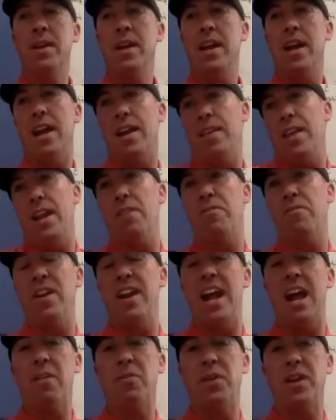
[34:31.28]
if an
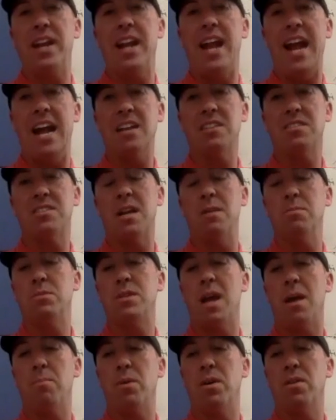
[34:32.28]
athlete has some
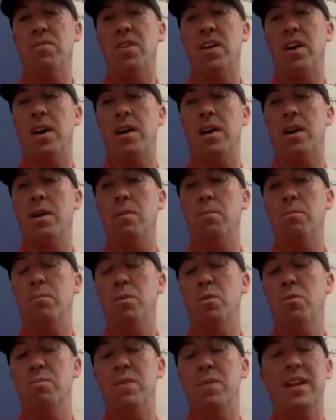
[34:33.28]
type of
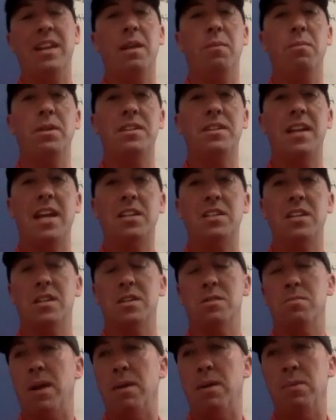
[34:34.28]
movement
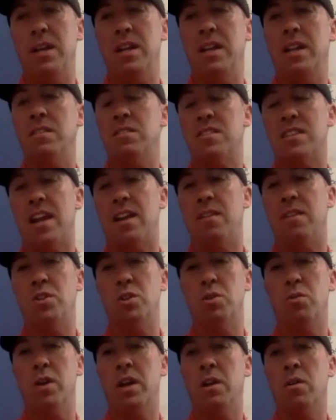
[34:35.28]
limitations, maybe instead of
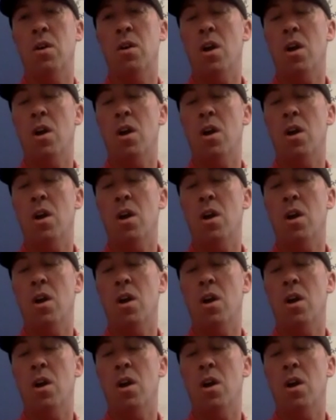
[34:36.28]
doing